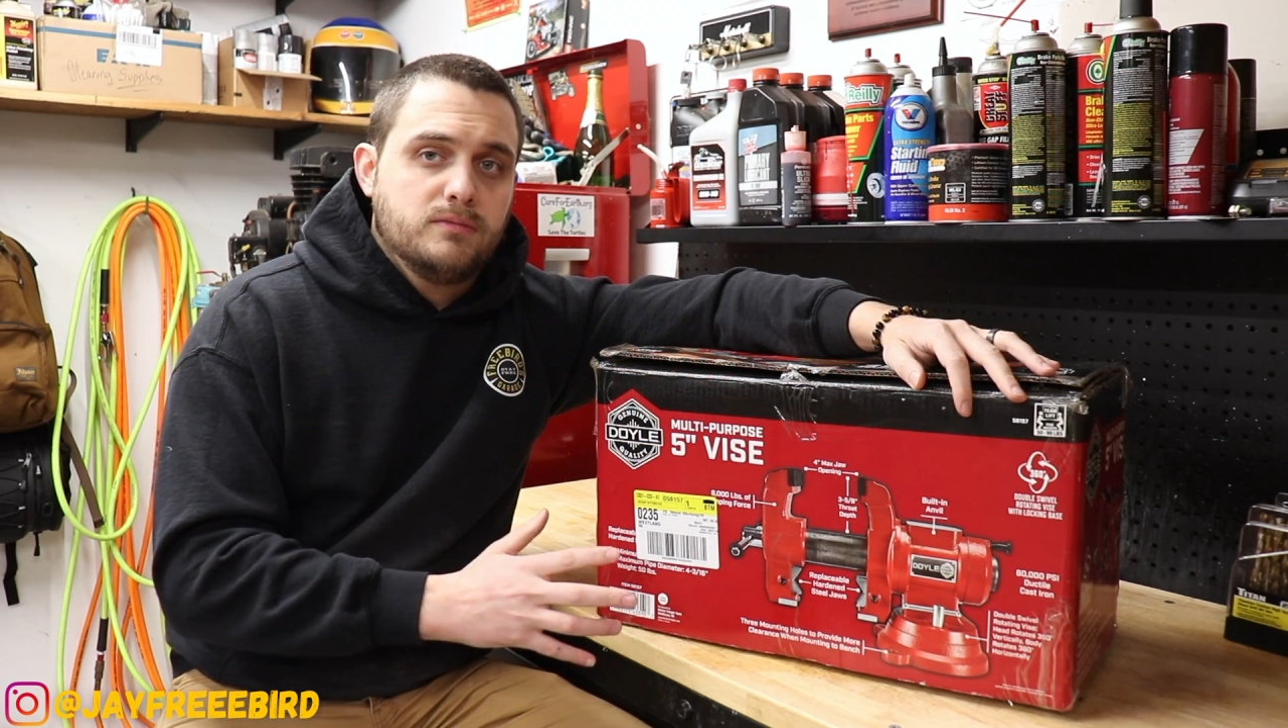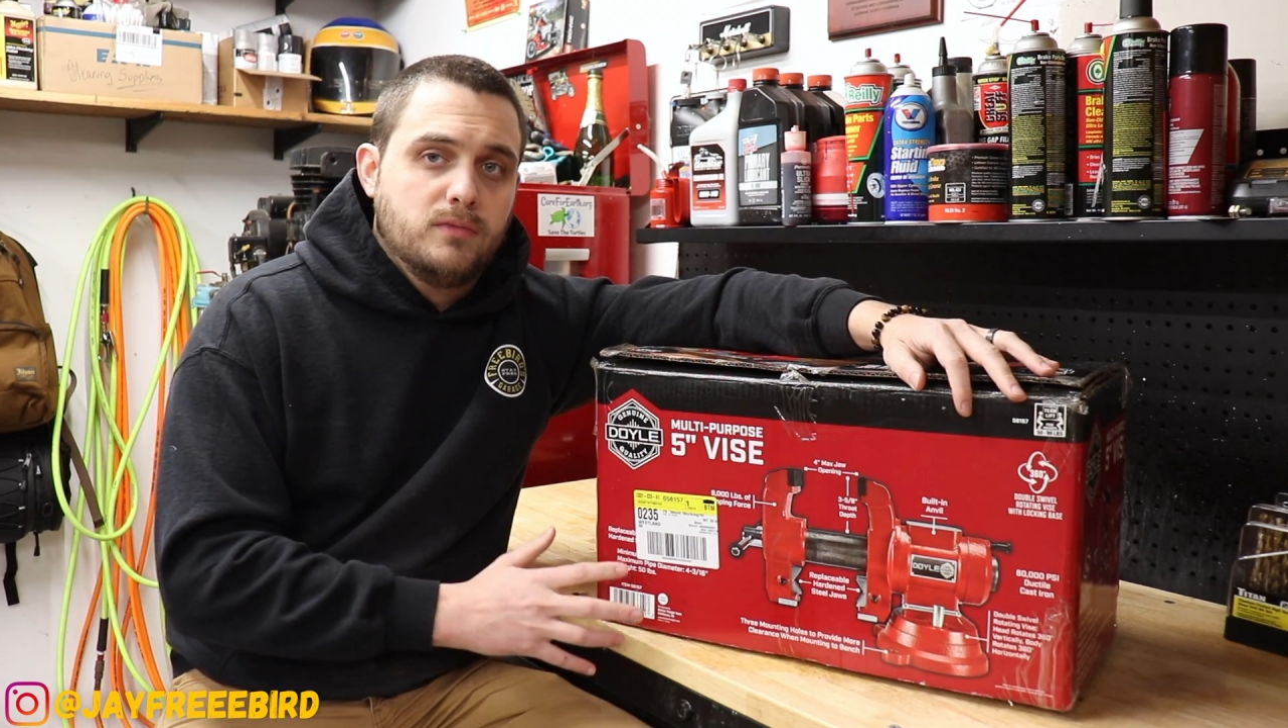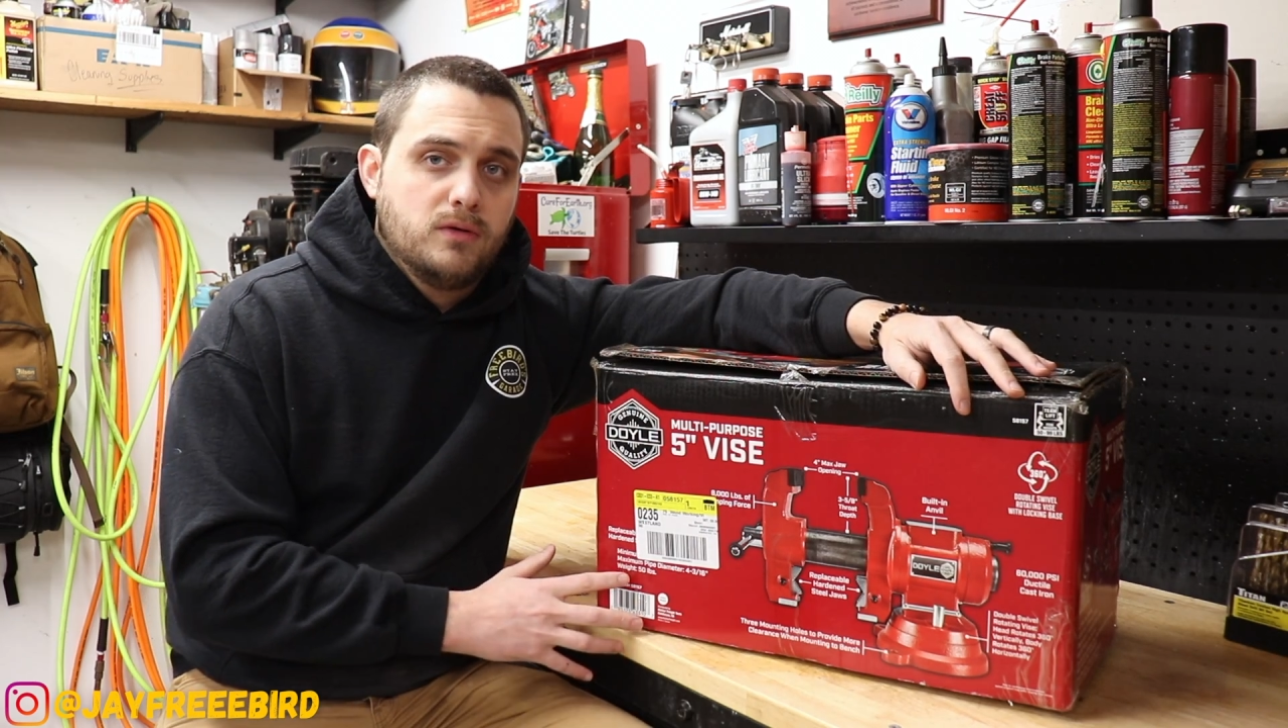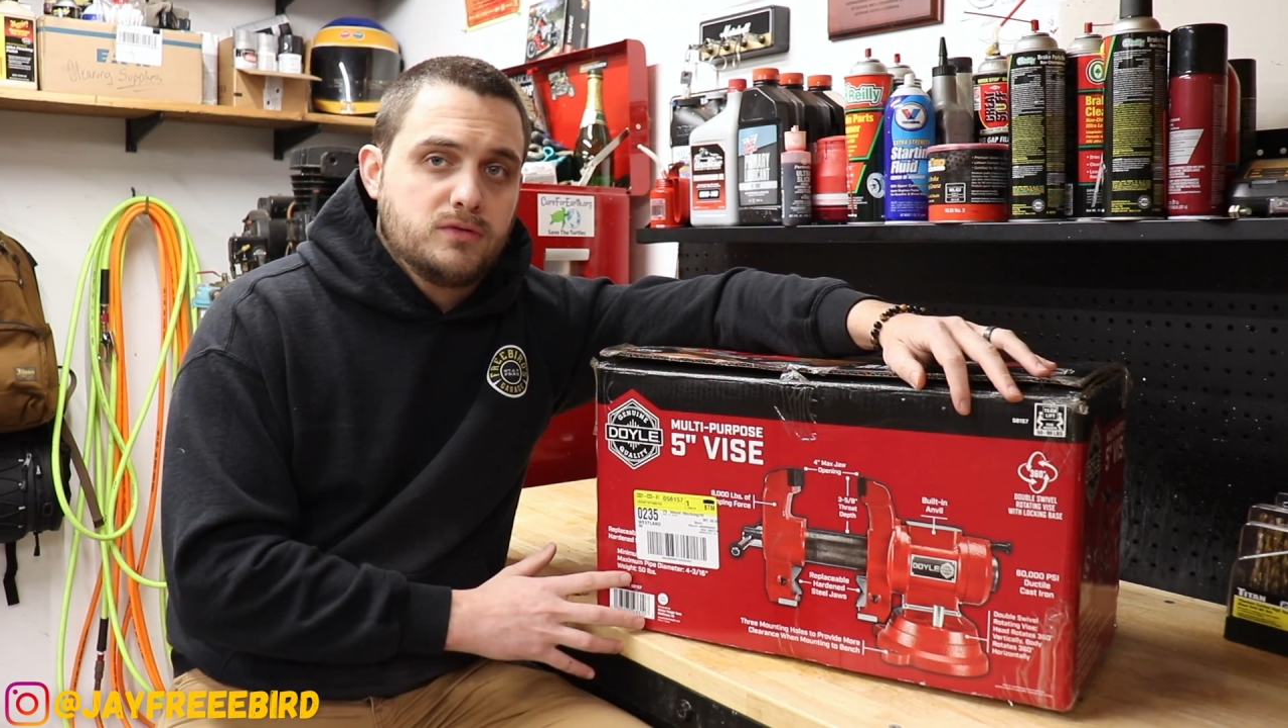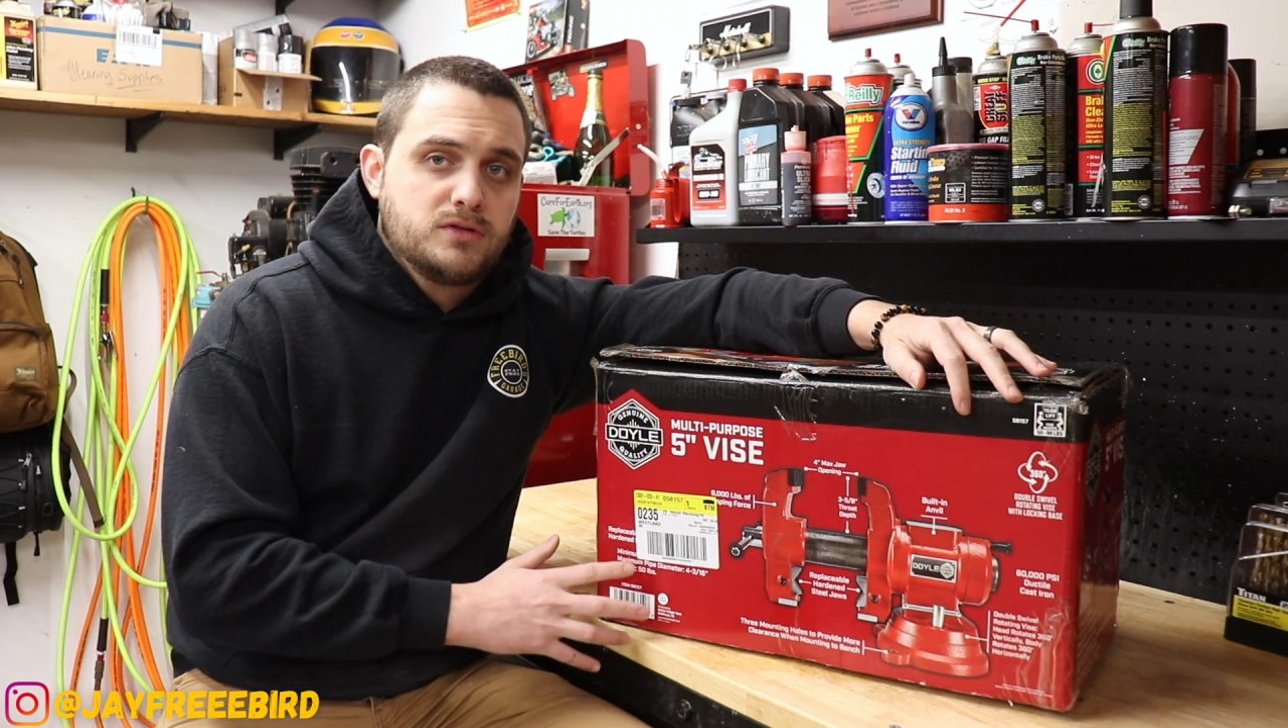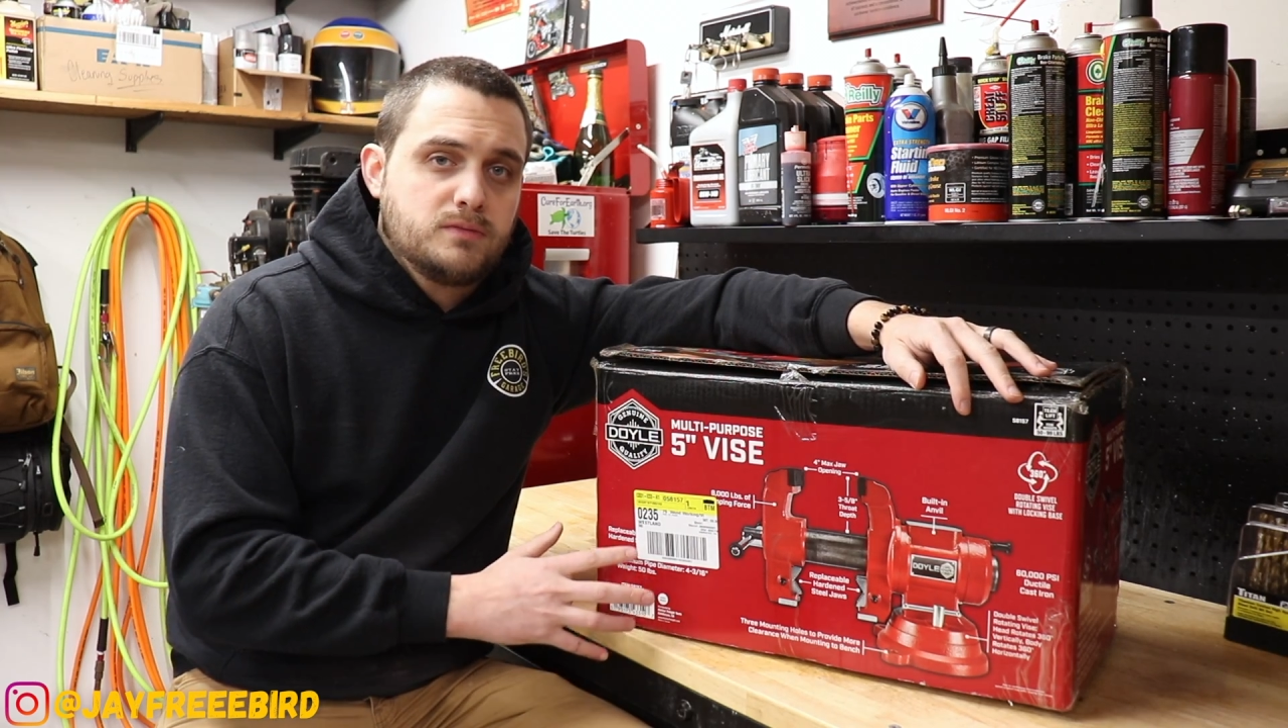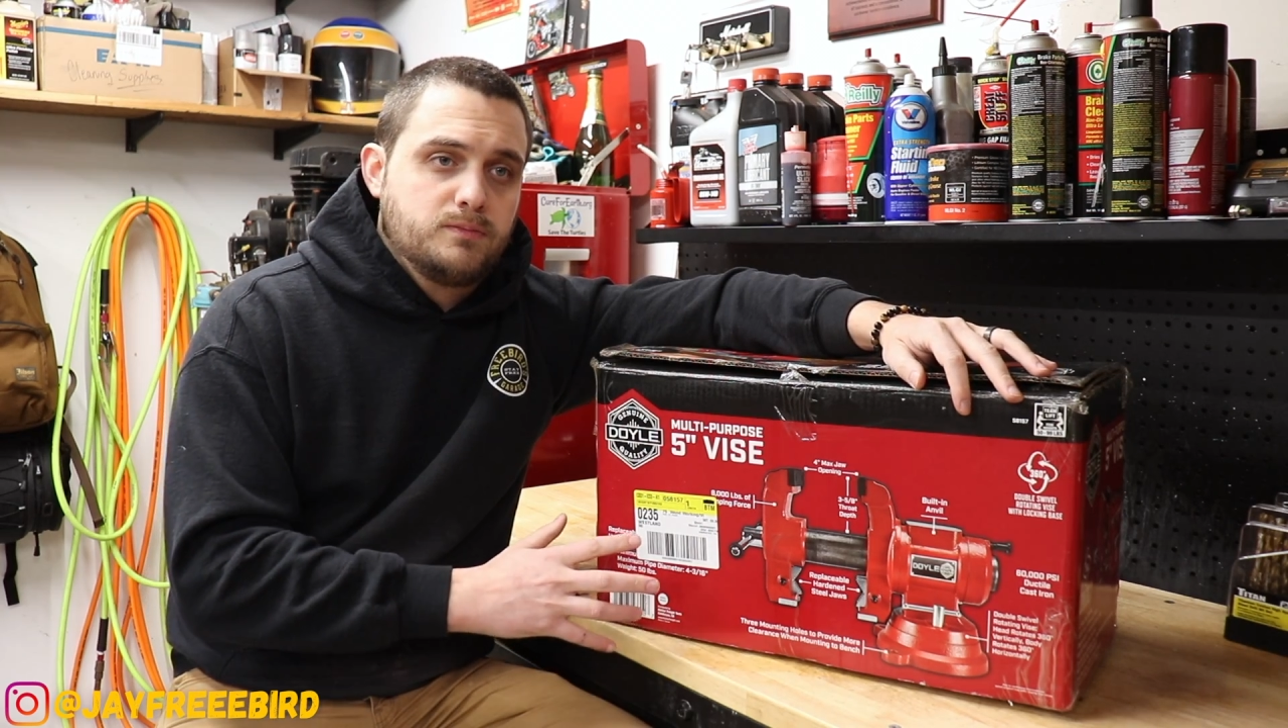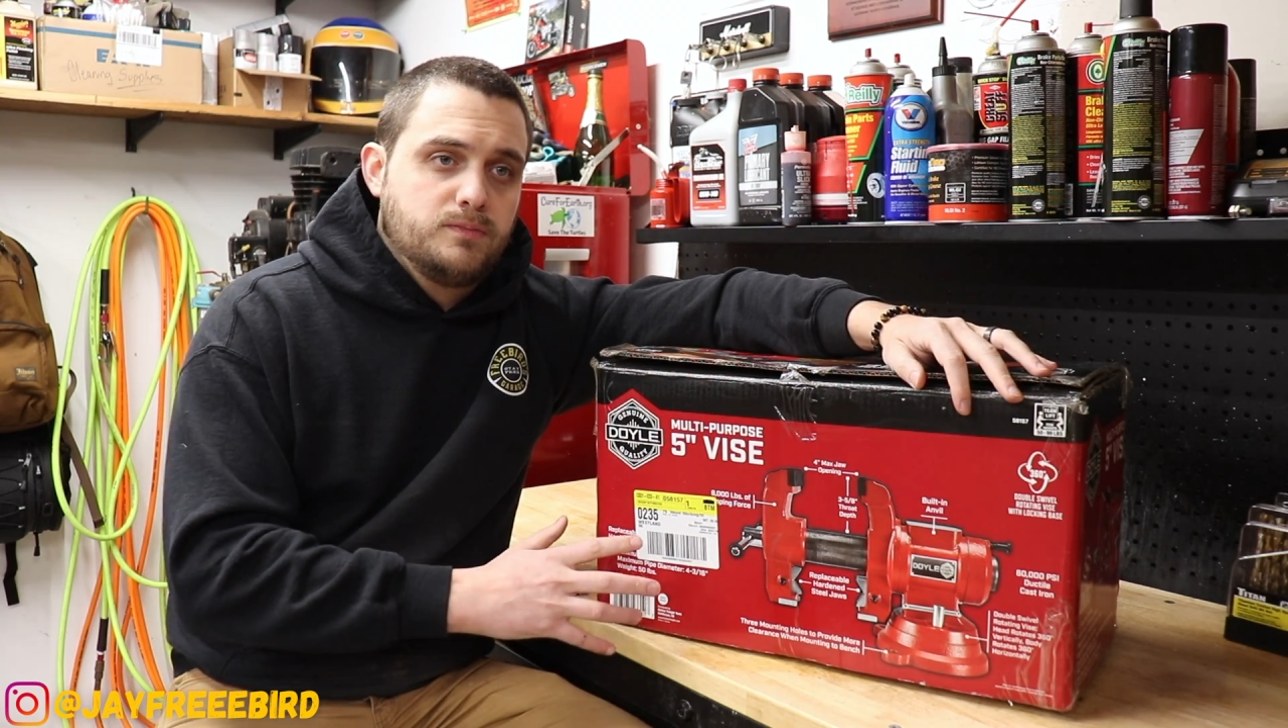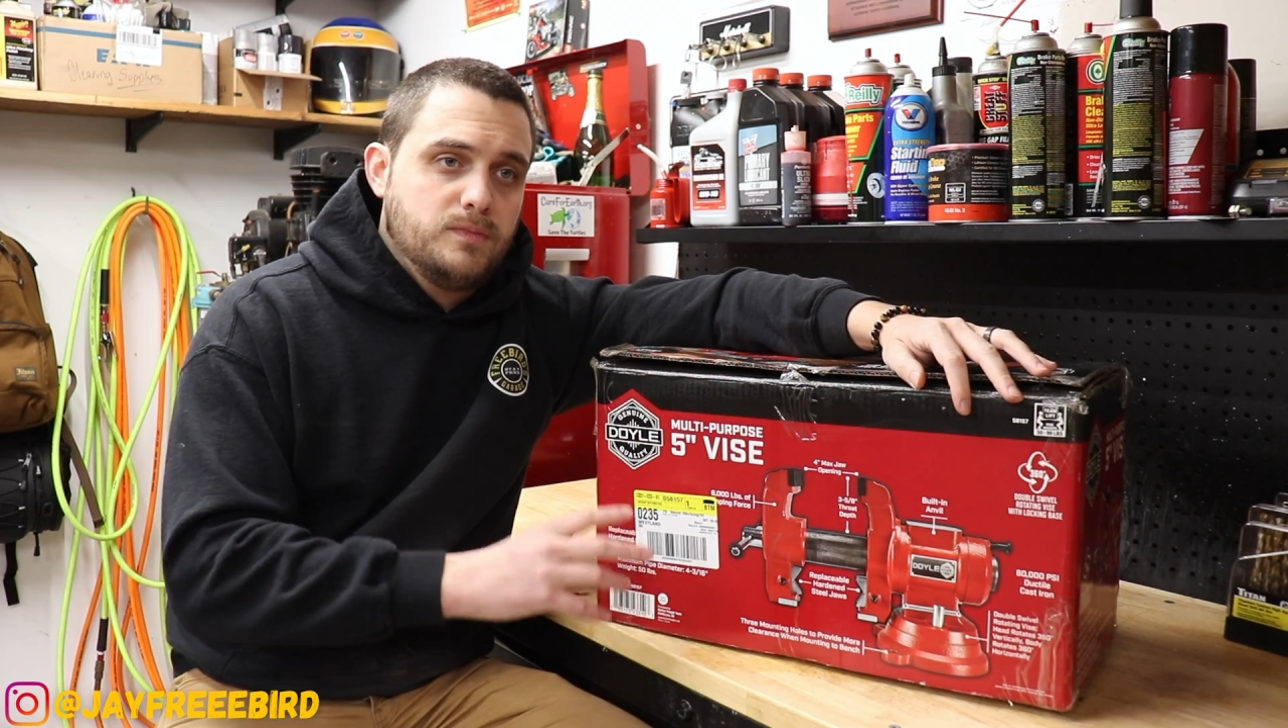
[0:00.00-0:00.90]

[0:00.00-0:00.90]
most